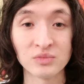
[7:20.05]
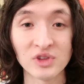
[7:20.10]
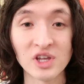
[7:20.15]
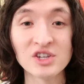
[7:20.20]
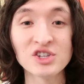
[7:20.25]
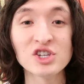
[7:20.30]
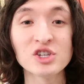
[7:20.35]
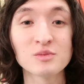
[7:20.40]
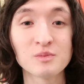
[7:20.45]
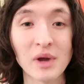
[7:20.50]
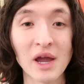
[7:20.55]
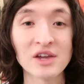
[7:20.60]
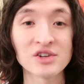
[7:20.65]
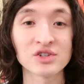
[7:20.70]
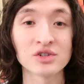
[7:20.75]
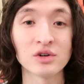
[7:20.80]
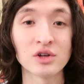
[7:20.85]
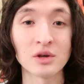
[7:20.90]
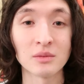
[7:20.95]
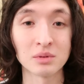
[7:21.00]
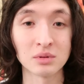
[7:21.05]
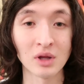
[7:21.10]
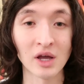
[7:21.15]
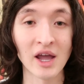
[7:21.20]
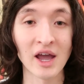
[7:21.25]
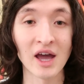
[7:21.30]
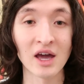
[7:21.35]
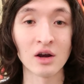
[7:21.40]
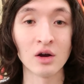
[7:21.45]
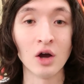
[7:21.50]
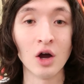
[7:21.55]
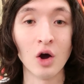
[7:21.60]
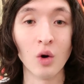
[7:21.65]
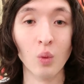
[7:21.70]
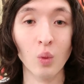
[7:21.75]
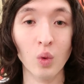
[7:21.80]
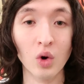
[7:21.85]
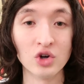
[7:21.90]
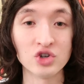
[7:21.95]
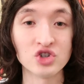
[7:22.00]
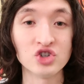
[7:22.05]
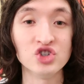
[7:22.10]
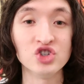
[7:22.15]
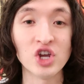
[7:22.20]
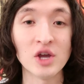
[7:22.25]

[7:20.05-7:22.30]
this is basically the plan which